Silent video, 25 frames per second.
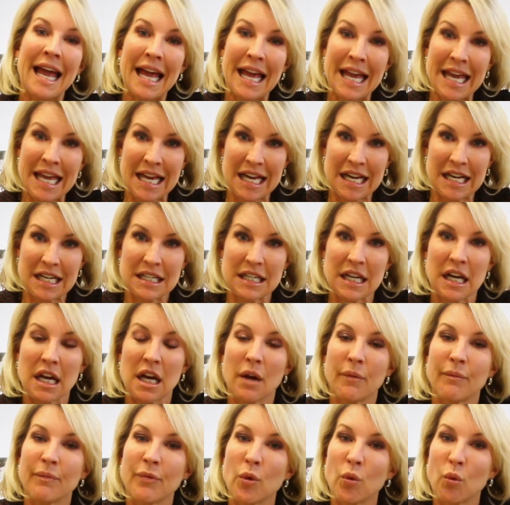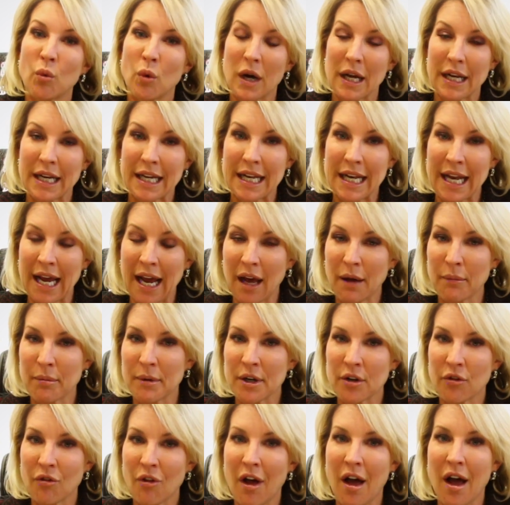And what can
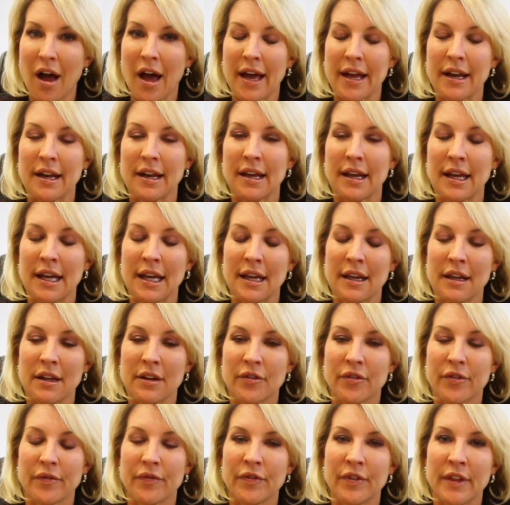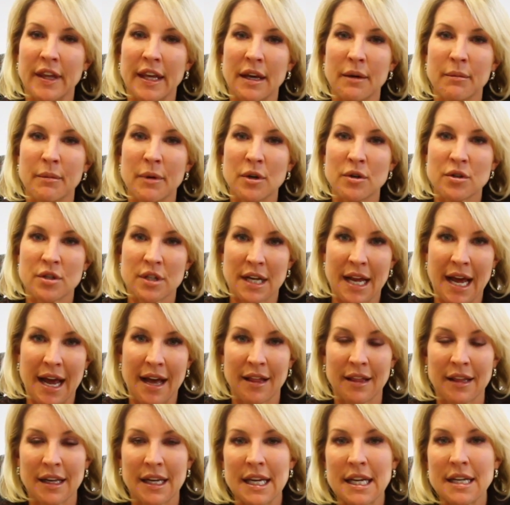happen a lot is the
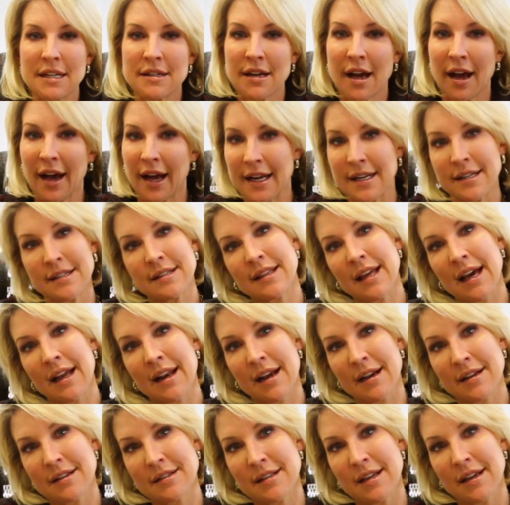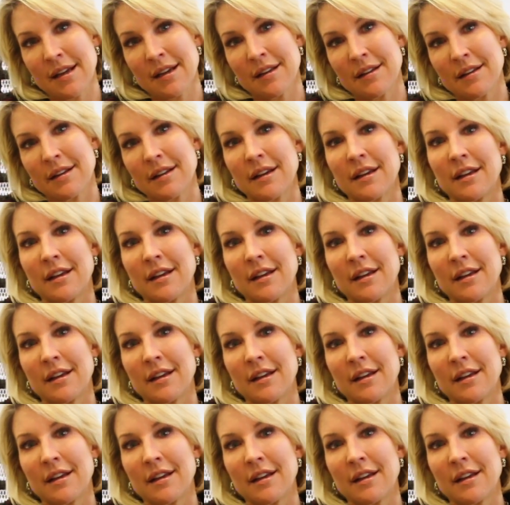emotionality tied to that asset